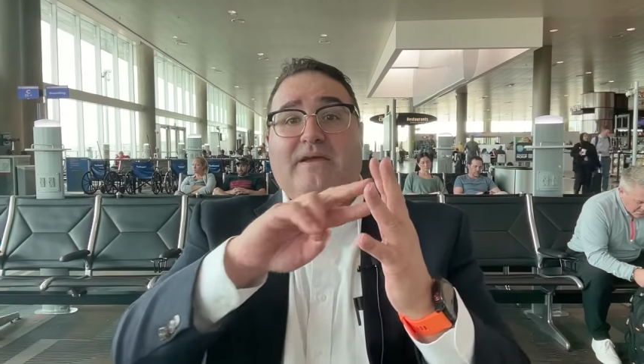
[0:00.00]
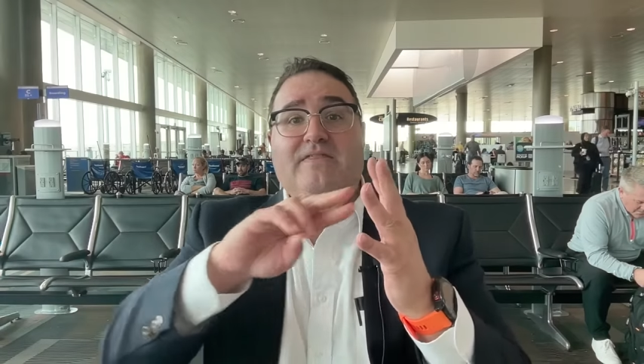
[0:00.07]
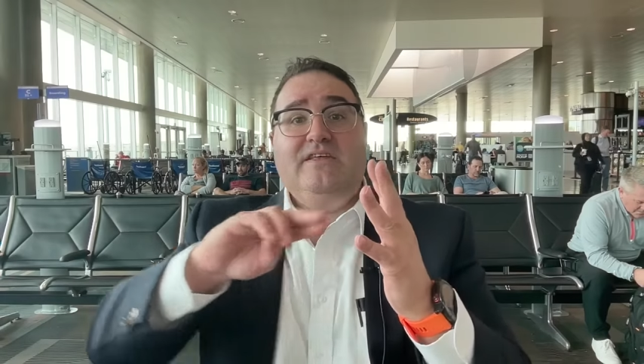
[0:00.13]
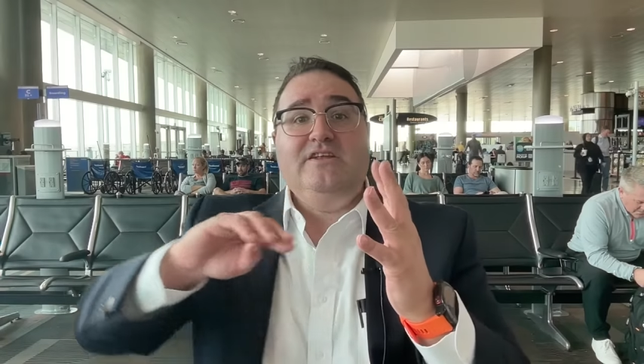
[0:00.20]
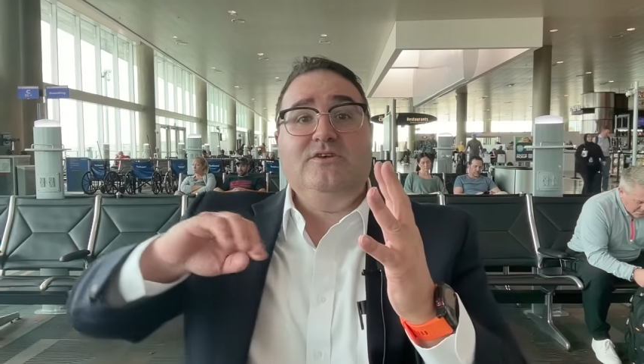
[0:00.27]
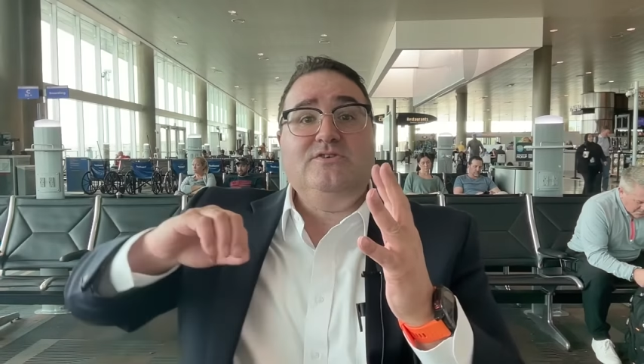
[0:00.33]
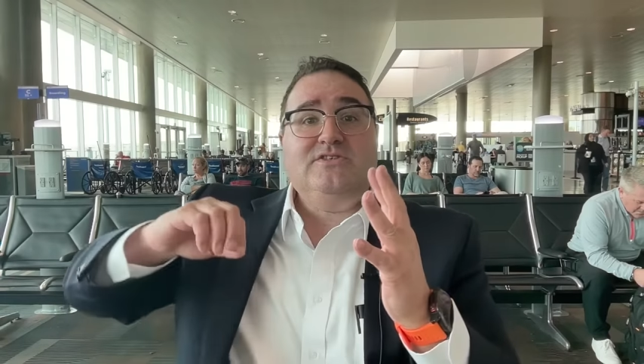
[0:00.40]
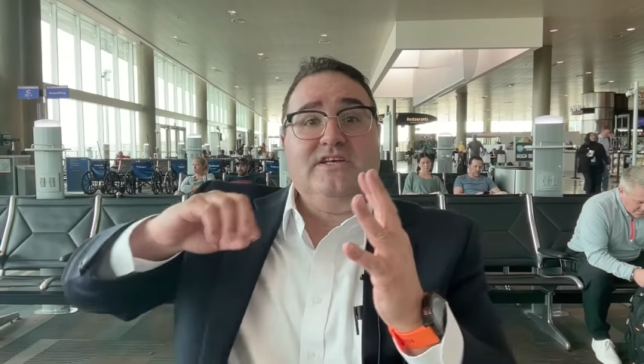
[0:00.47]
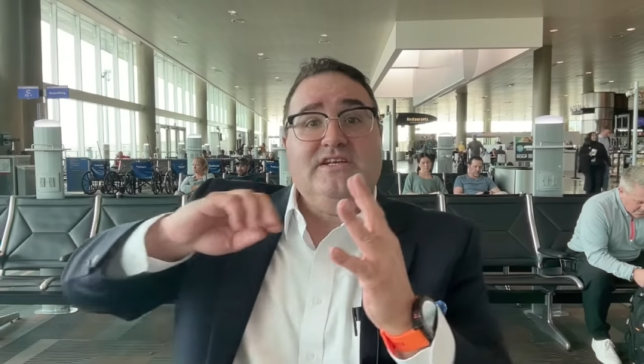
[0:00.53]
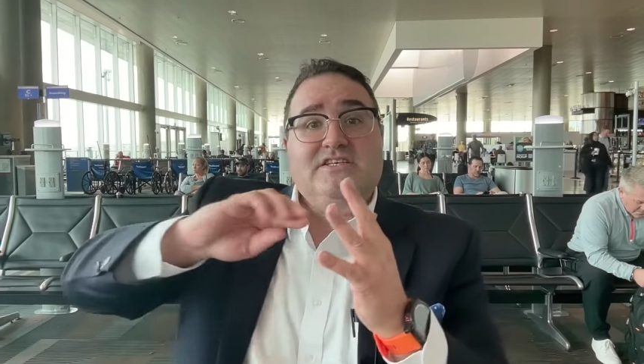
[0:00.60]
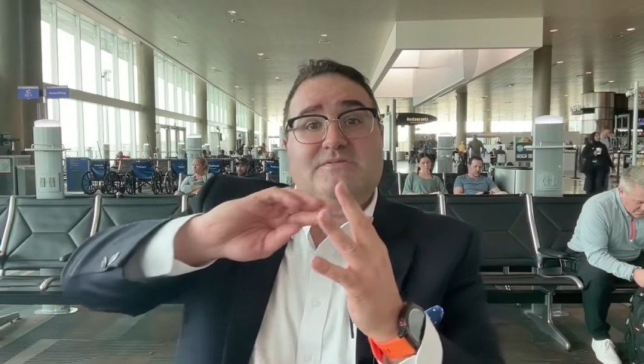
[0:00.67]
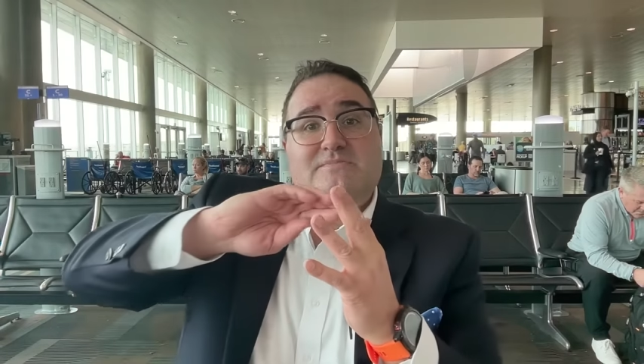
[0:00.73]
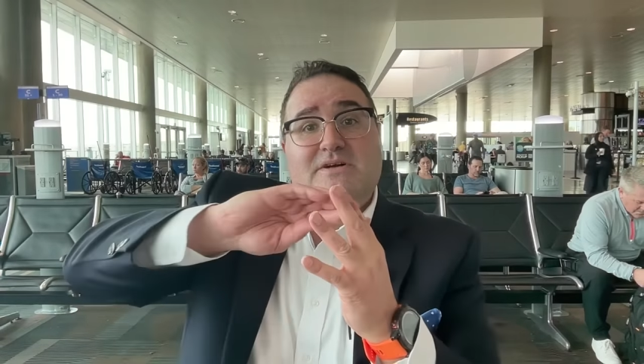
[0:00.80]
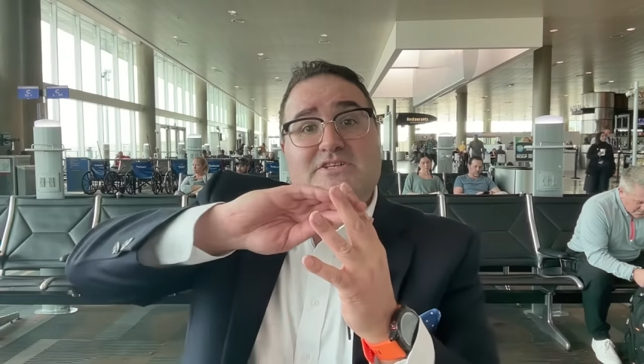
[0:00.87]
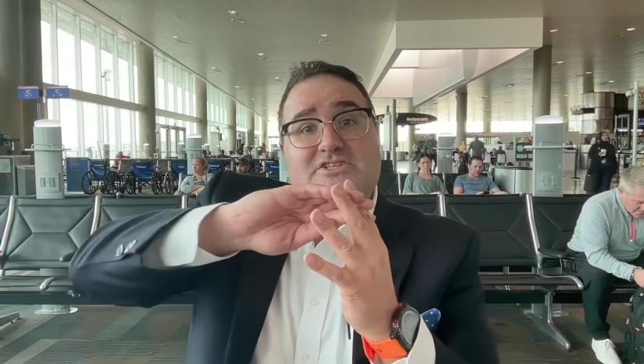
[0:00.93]
and then you send
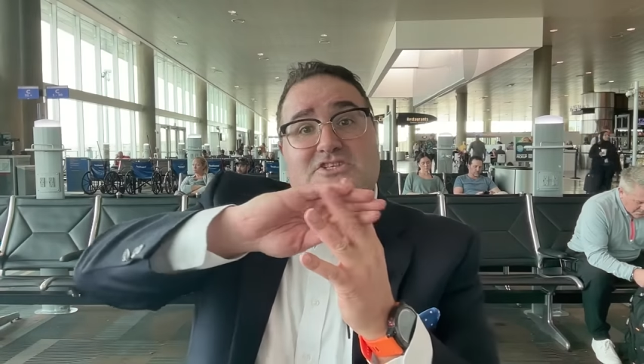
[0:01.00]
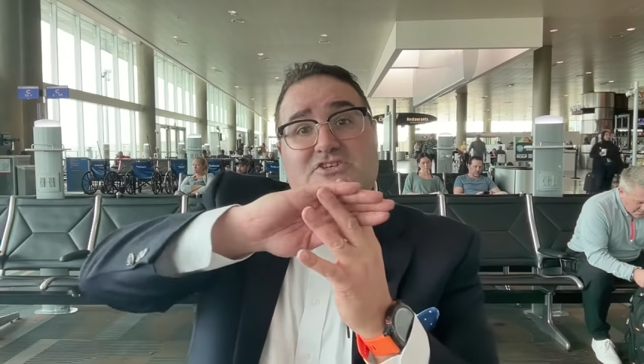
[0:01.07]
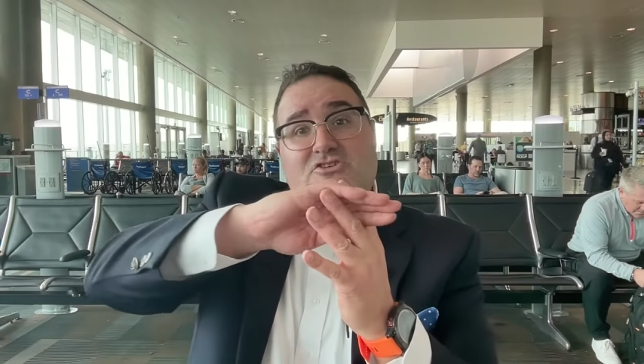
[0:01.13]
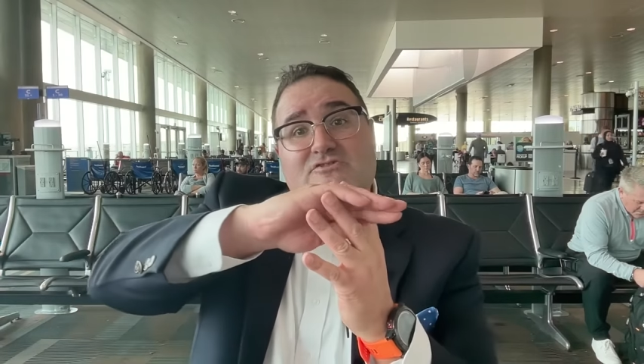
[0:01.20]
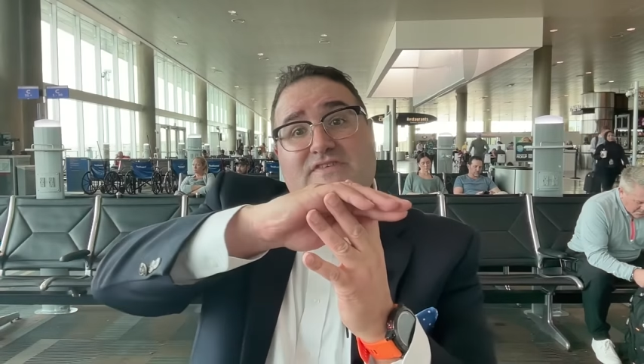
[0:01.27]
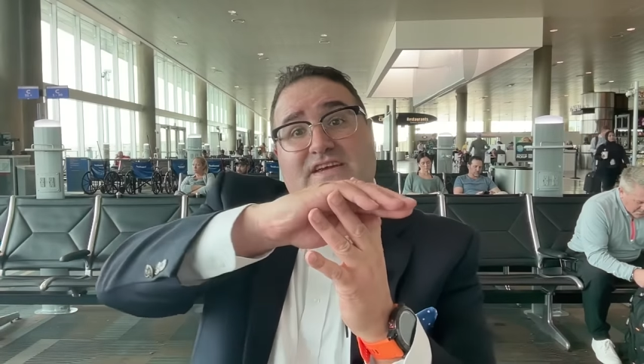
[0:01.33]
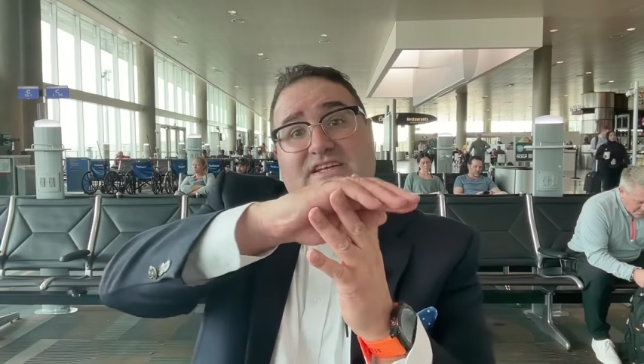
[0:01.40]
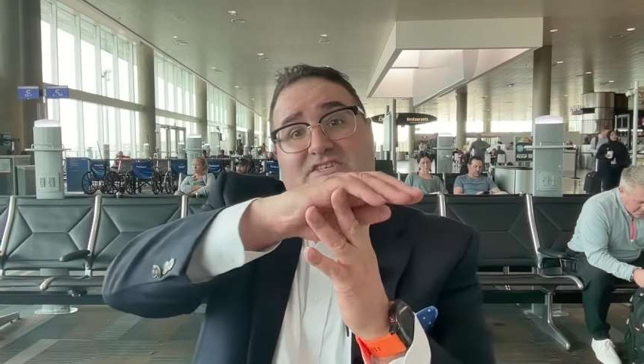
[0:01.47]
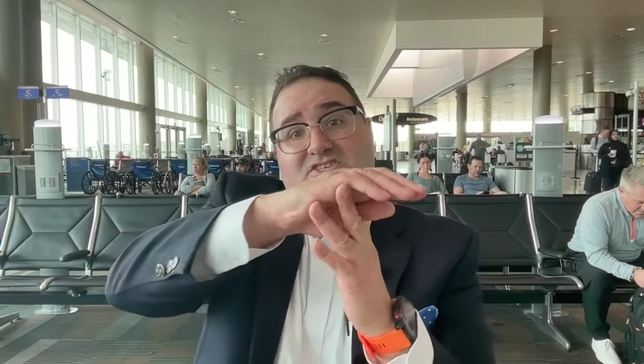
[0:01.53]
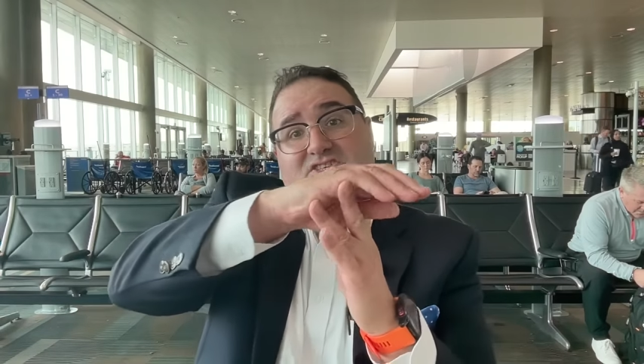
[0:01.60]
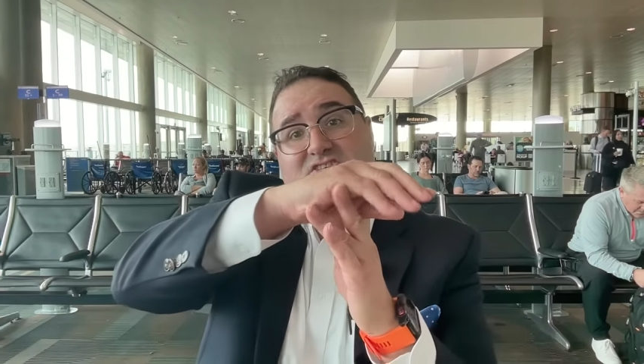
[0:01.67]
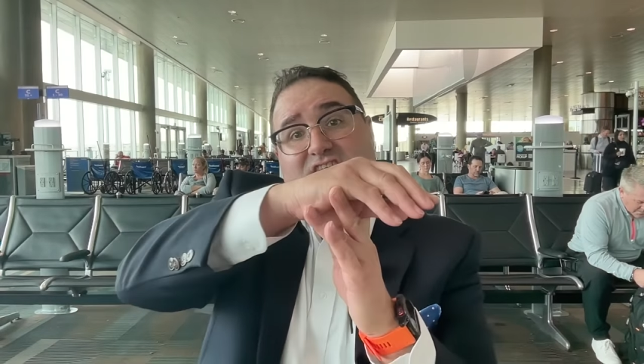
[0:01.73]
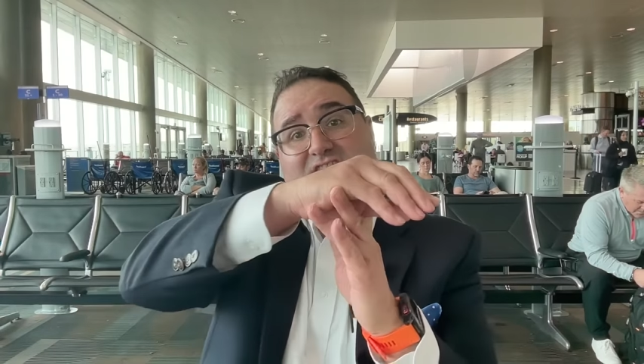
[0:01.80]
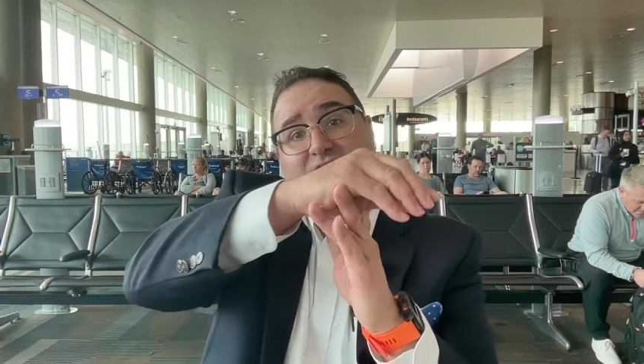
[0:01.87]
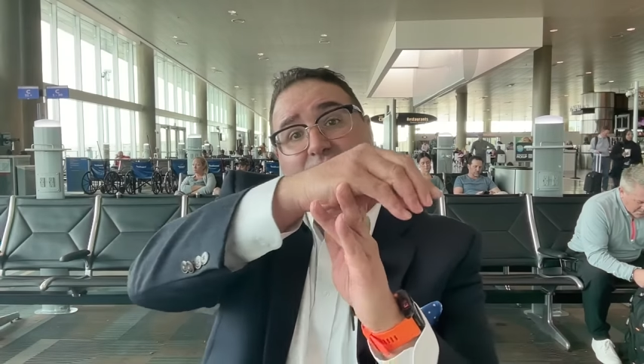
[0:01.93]
as much Soviet
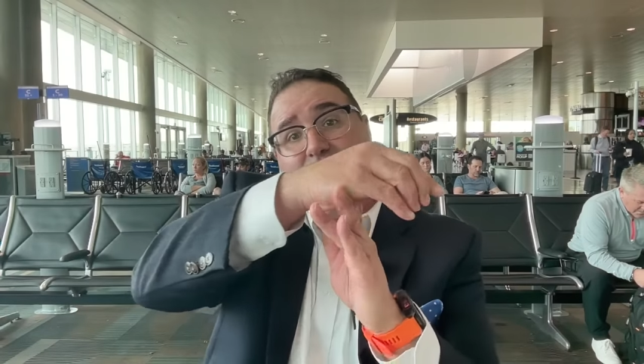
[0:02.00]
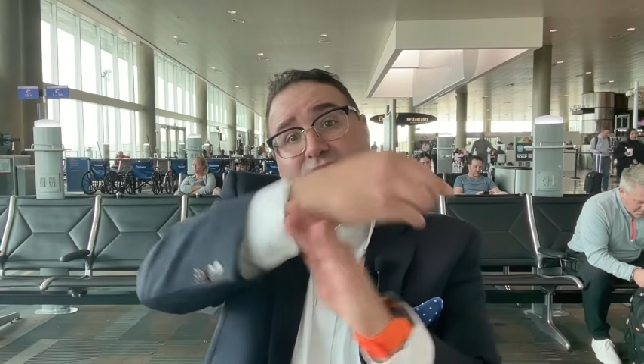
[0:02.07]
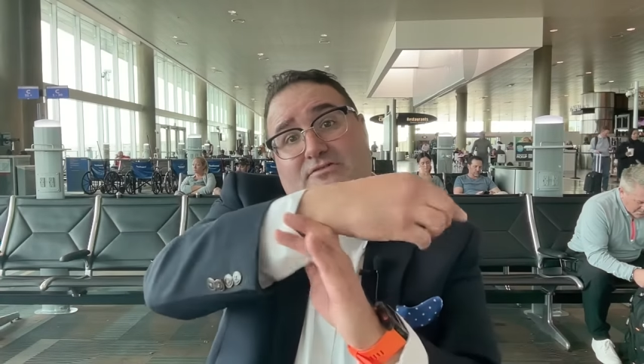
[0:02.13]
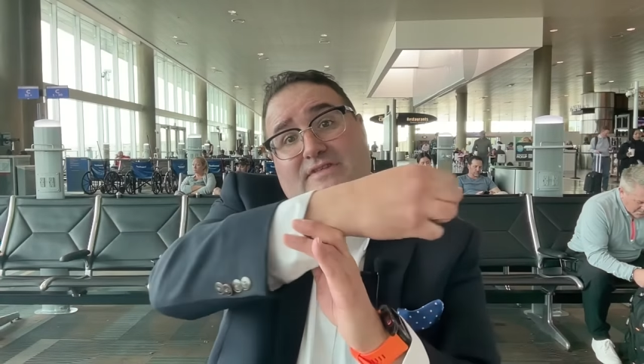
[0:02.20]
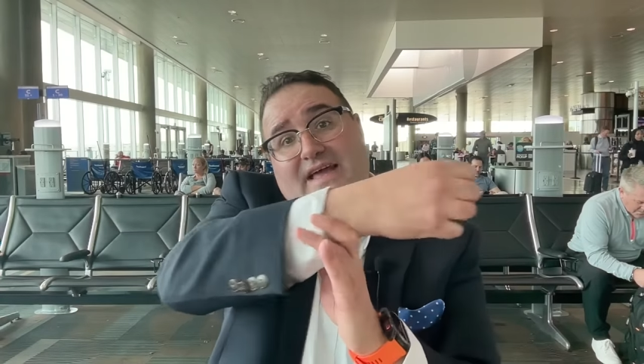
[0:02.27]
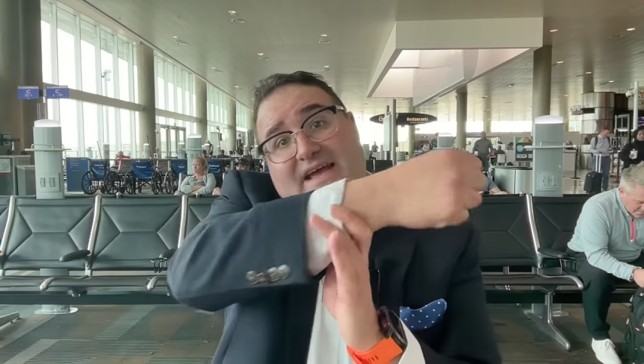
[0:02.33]
steel through